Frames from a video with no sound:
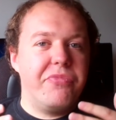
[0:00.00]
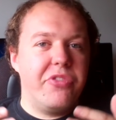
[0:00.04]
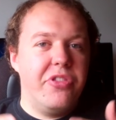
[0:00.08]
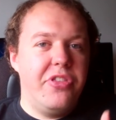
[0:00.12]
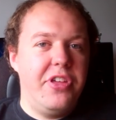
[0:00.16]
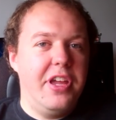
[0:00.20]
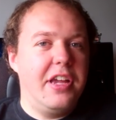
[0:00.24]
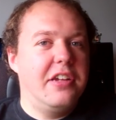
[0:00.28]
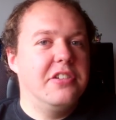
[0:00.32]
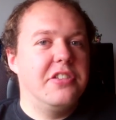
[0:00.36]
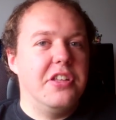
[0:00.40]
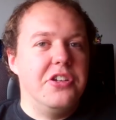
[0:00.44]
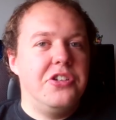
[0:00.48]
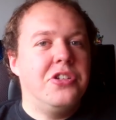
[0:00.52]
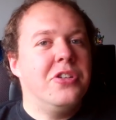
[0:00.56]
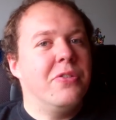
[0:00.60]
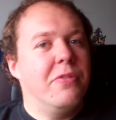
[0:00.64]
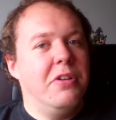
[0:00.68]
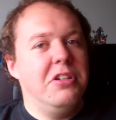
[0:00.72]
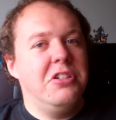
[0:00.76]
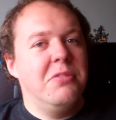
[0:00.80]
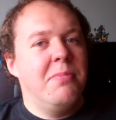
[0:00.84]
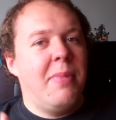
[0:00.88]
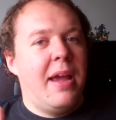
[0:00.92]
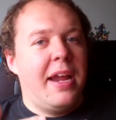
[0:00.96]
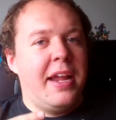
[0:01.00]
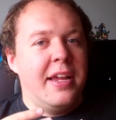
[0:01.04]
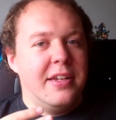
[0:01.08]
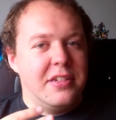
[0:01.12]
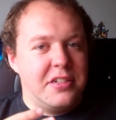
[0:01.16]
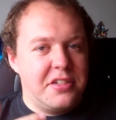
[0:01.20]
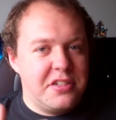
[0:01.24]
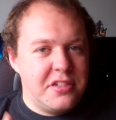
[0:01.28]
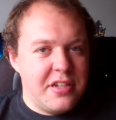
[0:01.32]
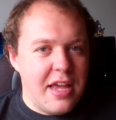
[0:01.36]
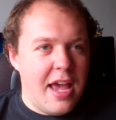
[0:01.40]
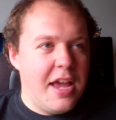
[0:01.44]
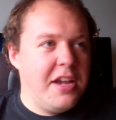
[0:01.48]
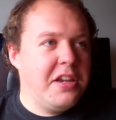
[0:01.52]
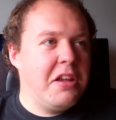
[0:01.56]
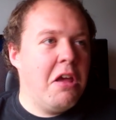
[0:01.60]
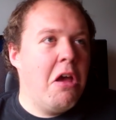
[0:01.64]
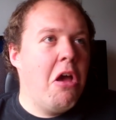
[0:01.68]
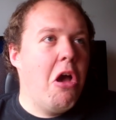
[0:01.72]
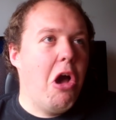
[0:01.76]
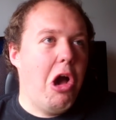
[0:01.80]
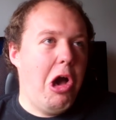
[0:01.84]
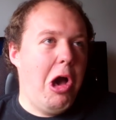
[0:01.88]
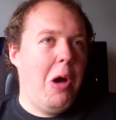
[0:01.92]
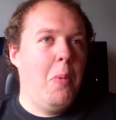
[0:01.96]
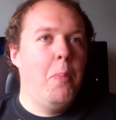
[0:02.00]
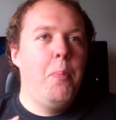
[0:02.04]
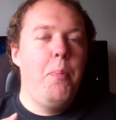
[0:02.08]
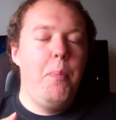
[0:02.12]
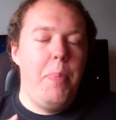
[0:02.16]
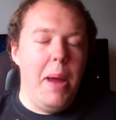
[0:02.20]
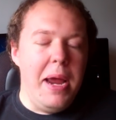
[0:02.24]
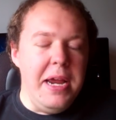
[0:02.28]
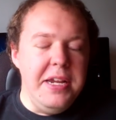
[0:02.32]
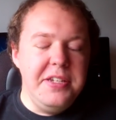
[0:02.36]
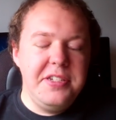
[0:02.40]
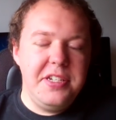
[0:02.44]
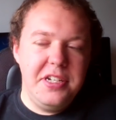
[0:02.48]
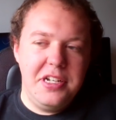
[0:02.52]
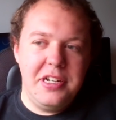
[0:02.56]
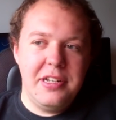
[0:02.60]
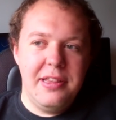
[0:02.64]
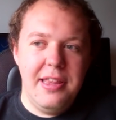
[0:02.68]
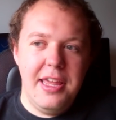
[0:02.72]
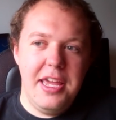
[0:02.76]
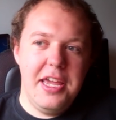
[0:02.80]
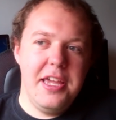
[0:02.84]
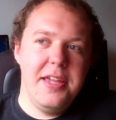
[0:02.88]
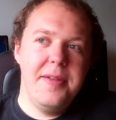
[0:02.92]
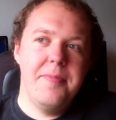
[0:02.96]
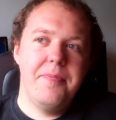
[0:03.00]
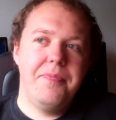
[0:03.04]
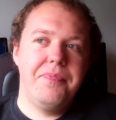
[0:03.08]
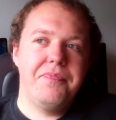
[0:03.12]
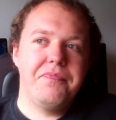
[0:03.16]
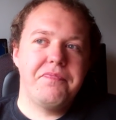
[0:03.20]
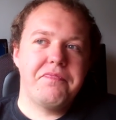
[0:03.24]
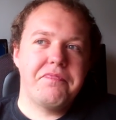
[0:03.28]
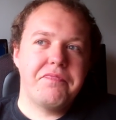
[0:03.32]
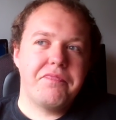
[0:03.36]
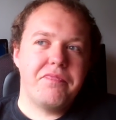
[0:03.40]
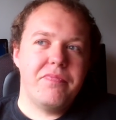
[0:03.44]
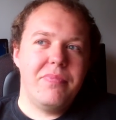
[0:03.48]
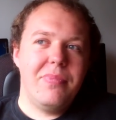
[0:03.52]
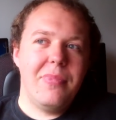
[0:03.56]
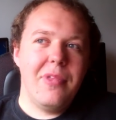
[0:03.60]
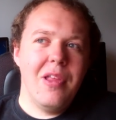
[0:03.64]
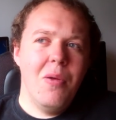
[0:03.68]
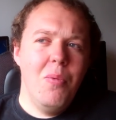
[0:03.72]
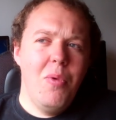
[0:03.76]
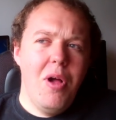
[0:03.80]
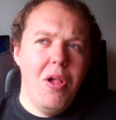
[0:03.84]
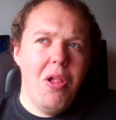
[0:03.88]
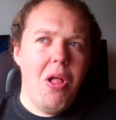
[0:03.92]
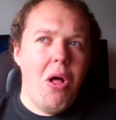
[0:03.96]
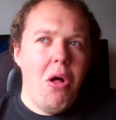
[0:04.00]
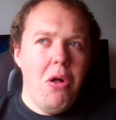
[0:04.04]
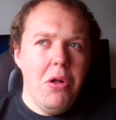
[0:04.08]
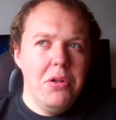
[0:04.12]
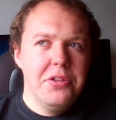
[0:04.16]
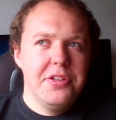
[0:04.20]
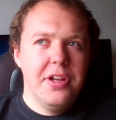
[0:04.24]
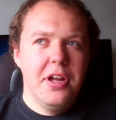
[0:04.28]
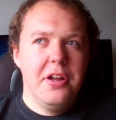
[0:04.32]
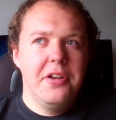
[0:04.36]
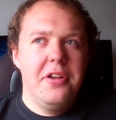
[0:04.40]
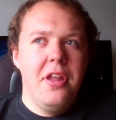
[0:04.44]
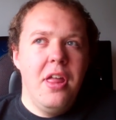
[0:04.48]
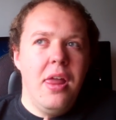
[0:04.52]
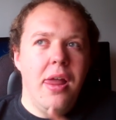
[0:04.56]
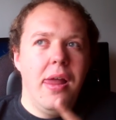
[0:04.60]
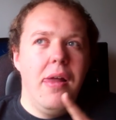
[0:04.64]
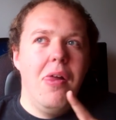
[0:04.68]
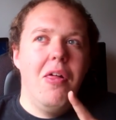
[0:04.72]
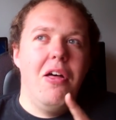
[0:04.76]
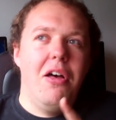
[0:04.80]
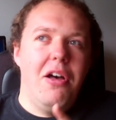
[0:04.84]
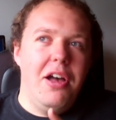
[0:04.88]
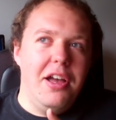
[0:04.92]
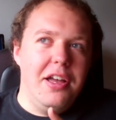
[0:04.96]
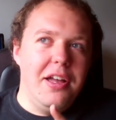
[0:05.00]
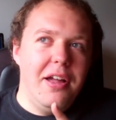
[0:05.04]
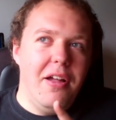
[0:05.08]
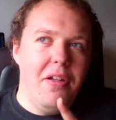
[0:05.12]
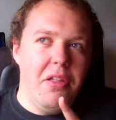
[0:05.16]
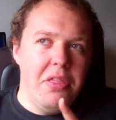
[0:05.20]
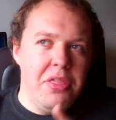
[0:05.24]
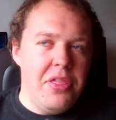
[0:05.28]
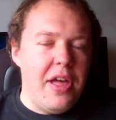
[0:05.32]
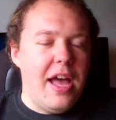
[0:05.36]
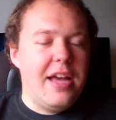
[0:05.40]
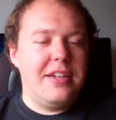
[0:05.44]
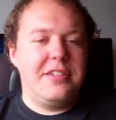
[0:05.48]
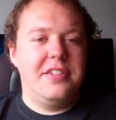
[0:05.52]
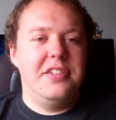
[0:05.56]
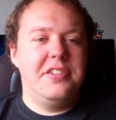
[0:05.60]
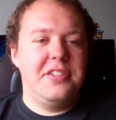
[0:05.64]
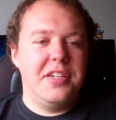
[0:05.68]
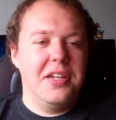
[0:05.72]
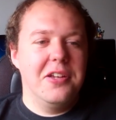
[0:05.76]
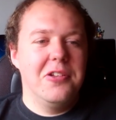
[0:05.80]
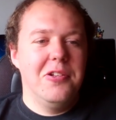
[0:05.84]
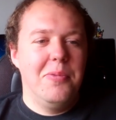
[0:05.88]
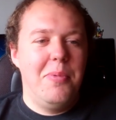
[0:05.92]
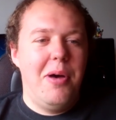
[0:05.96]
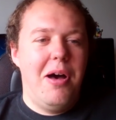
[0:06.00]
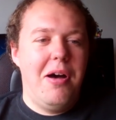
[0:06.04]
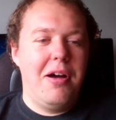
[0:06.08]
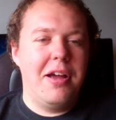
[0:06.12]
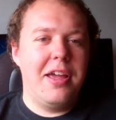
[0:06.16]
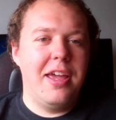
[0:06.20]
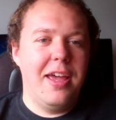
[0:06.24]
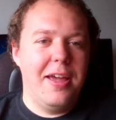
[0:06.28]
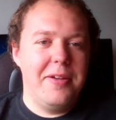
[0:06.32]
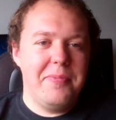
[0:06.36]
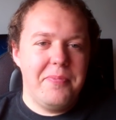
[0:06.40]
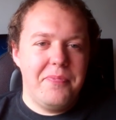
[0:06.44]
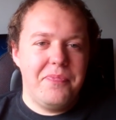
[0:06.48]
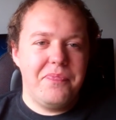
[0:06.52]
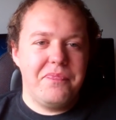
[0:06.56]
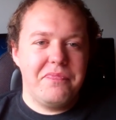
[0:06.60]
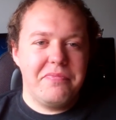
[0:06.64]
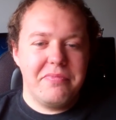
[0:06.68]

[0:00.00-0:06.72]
things that Theresa May has said are basically, well, hold on, that's the single market.